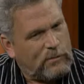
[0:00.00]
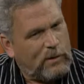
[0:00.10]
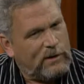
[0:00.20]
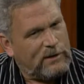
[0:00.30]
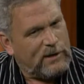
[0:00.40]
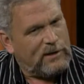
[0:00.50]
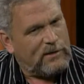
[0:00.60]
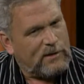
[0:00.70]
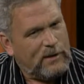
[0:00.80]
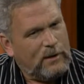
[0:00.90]
well
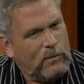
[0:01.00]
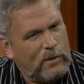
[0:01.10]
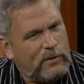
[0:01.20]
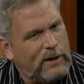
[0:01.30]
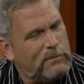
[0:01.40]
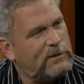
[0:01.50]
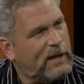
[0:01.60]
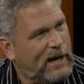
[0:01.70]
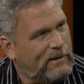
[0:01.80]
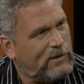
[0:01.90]
as we were able to
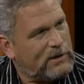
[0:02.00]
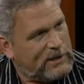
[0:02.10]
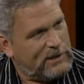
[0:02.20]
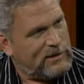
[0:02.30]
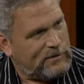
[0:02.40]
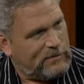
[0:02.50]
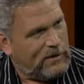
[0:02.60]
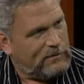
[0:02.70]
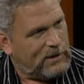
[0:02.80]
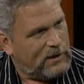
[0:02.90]
have our kids
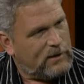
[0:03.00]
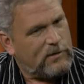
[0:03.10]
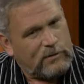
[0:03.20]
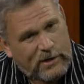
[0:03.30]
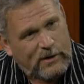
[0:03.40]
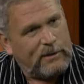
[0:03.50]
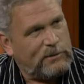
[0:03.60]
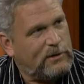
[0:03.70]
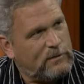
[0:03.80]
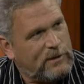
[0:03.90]
involved in it. So they're
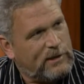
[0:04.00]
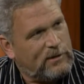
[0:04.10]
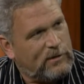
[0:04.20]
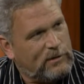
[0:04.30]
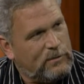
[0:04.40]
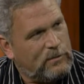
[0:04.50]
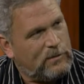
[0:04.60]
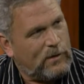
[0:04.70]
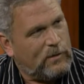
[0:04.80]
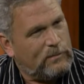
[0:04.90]
able to do things too.
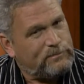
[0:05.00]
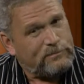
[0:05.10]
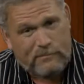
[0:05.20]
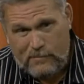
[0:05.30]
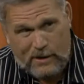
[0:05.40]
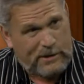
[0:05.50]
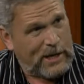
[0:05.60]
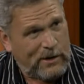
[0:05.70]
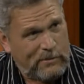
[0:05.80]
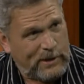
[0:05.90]
So
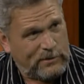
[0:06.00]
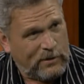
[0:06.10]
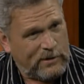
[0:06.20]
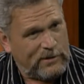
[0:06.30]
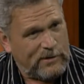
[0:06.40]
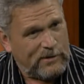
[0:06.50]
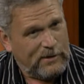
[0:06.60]
now my daughters